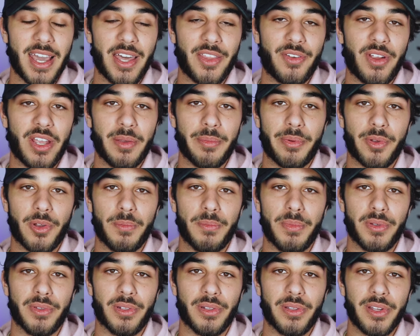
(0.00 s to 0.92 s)
and they're able to
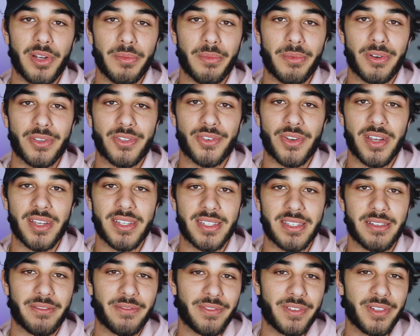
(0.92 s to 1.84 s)
build a little more trust
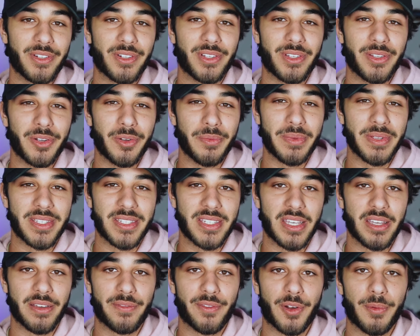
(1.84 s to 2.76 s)
and feel a little bit
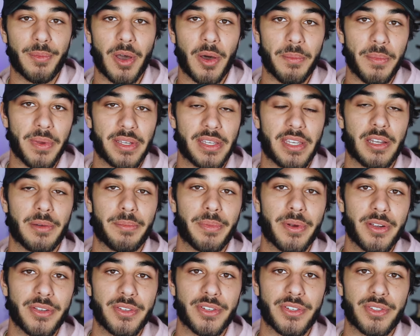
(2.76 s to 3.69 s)
safer about making a
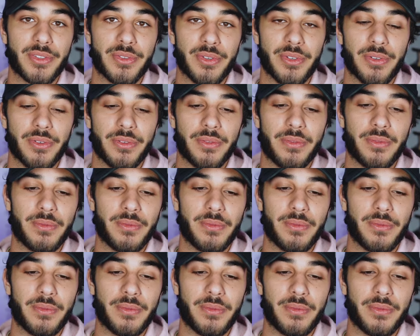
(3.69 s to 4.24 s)
purchase through you.